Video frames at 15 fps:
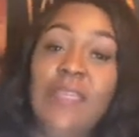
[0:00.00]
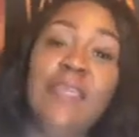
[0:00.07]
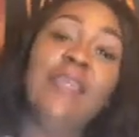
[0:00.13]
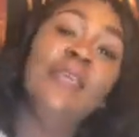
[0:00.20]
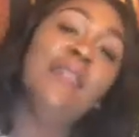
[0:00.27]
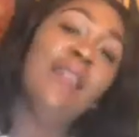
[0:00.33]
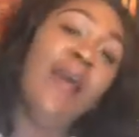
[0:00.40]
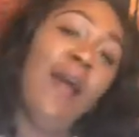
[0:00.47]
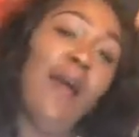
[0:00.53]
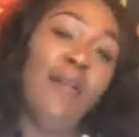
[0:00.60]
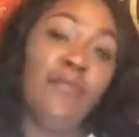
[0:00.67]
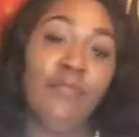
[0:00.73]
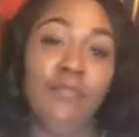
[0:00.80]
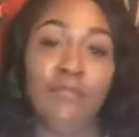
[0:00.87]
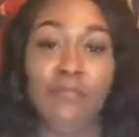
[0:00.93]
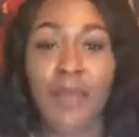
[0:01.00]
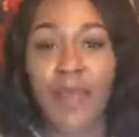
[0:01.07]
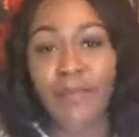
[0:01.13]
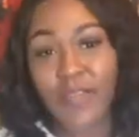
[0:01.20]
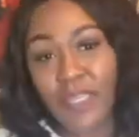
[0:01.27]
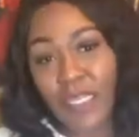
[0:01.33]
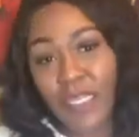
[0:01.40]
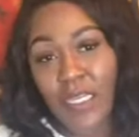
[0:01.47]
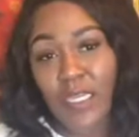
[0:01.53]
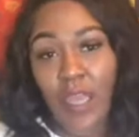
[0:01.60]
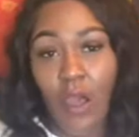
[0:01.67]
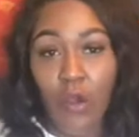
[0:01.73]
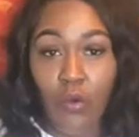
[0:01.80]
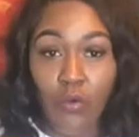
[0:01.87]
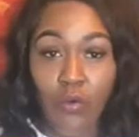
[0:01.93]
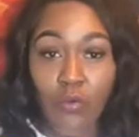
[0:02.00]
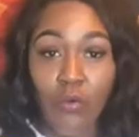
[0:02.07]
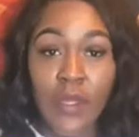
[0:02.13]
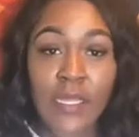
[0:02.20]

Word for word: get off my video.